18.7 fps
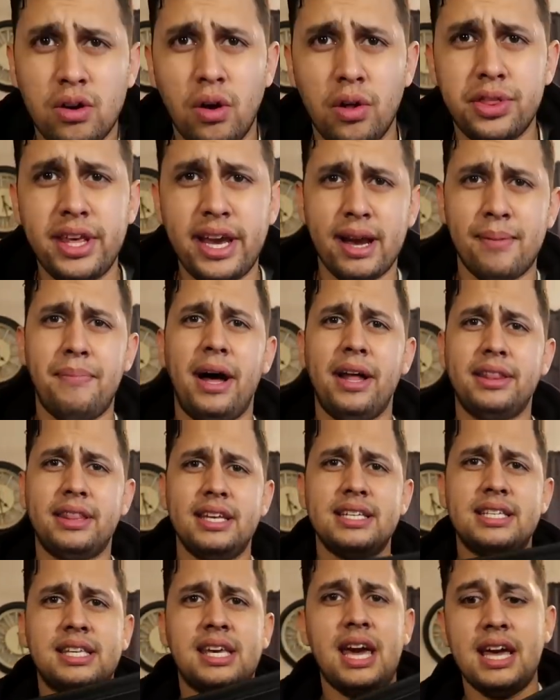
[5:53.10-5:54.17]
Cool thing about
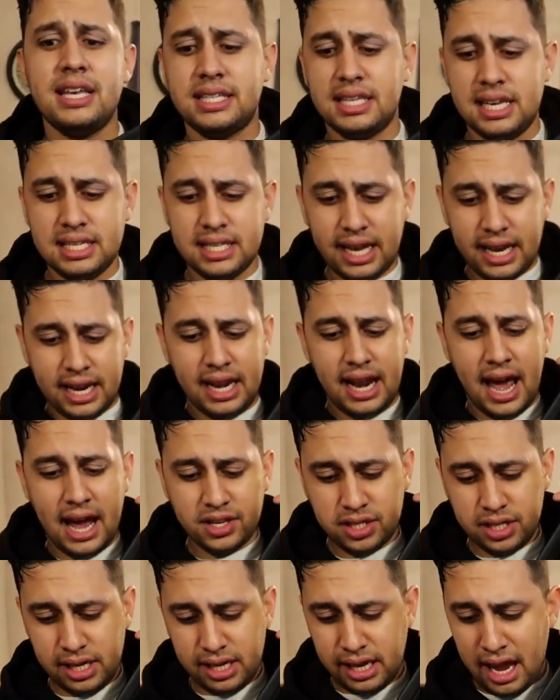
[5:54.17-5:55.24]
this case is that it
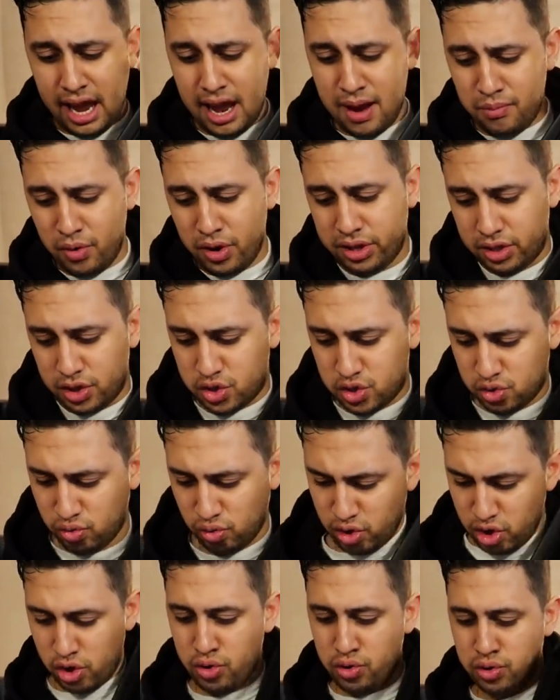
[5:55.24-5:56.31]
actually came with the
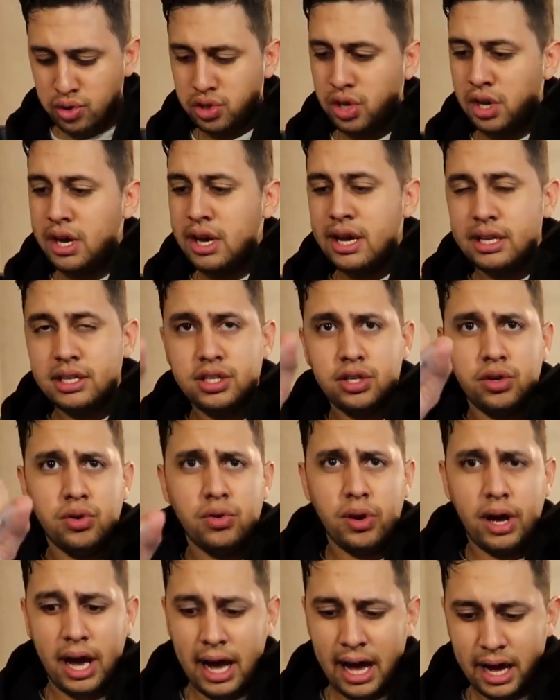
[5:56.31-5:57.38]
screws
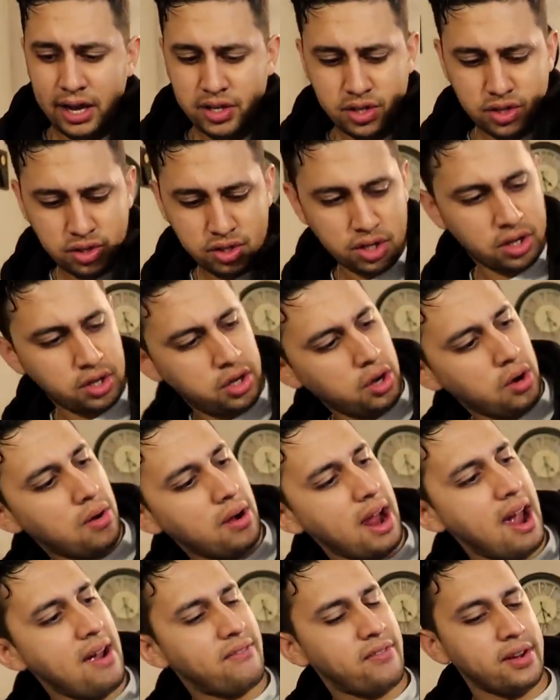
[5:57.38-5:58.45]
to uh,
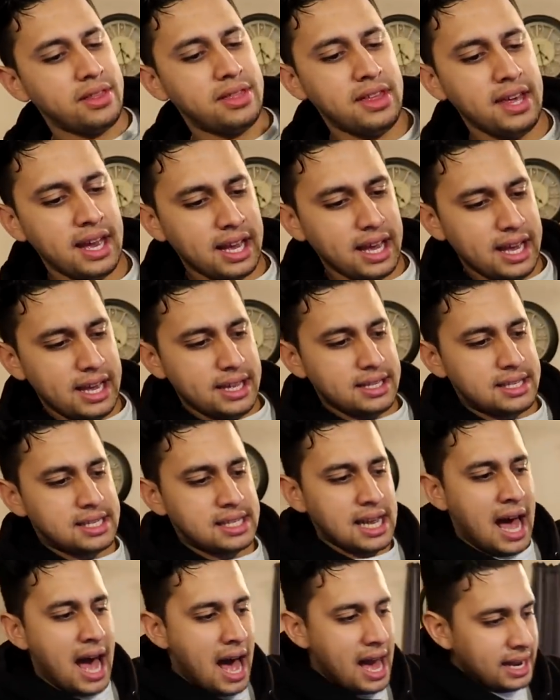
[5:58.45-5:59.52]
secure everything
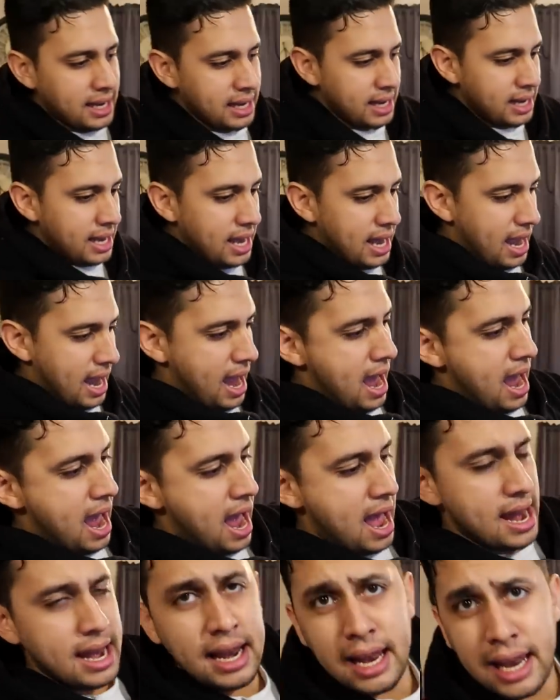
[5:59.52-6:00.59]
inside,
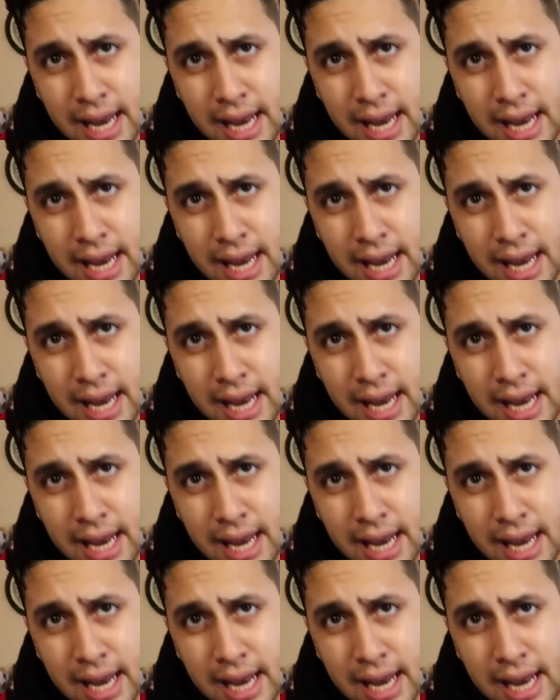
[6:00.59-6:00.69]
and